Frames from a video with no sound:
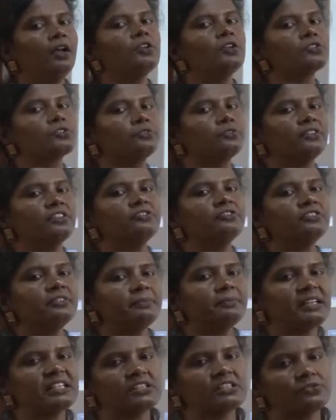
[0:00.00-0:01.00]
So, one of the
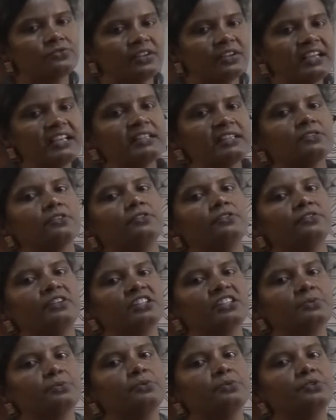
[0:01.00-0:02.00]
best ways of
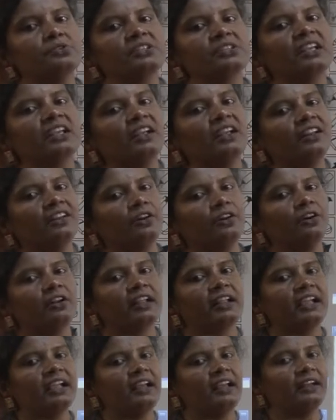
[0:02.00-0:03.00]
disposing
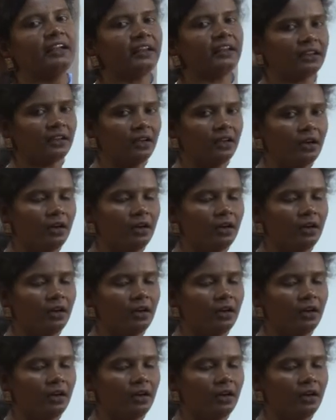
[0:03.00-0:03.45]
inorganic